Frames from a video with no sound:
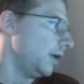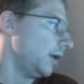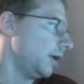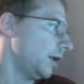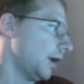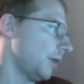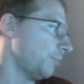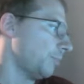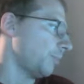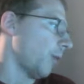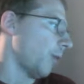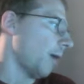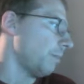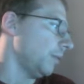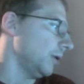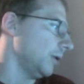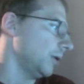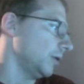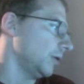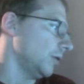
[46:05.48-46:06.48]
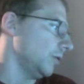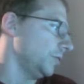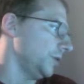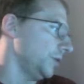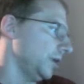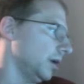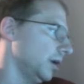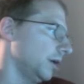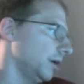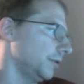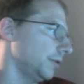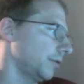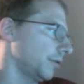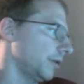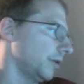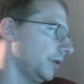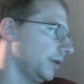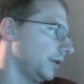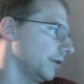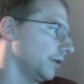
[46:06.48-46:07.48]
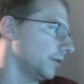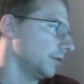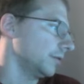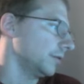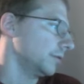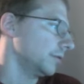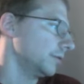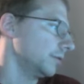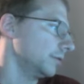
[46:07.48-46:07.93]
I'd probably go the under here.